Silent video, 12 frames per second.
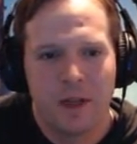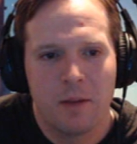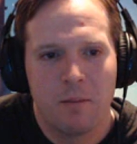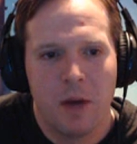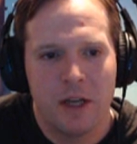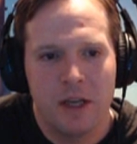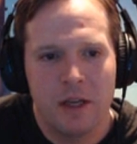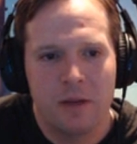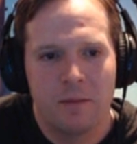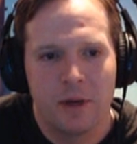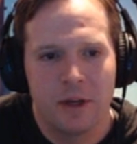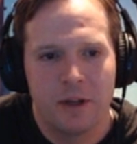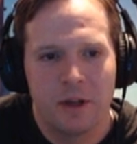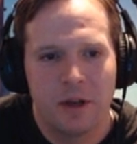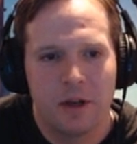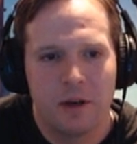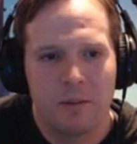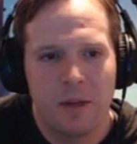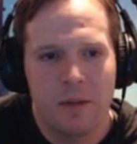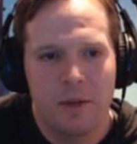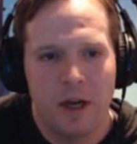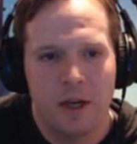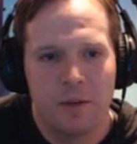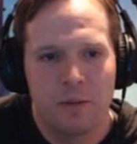money, but uh,
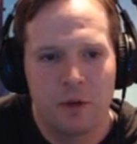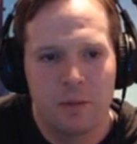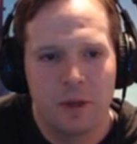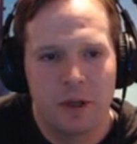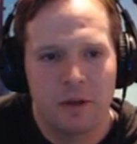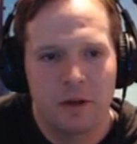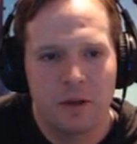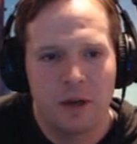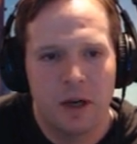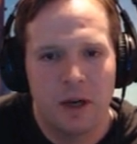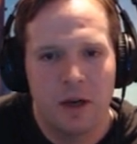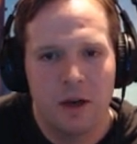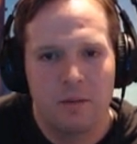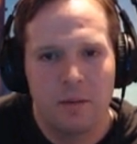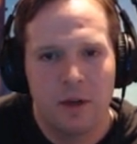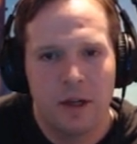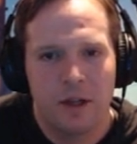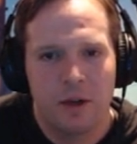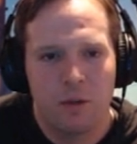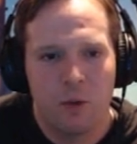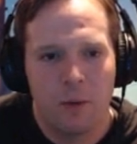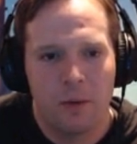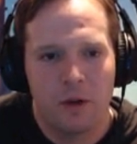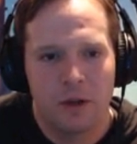maybe item duping um, and the
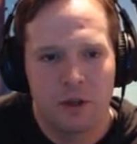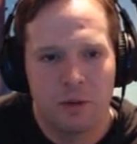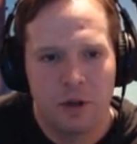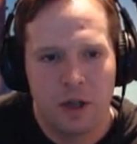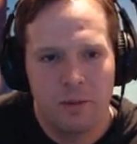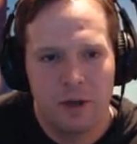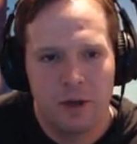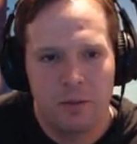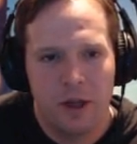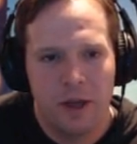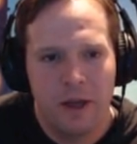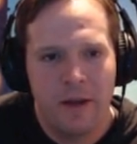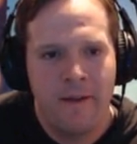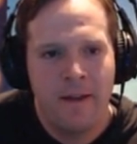warp glitch will come into play.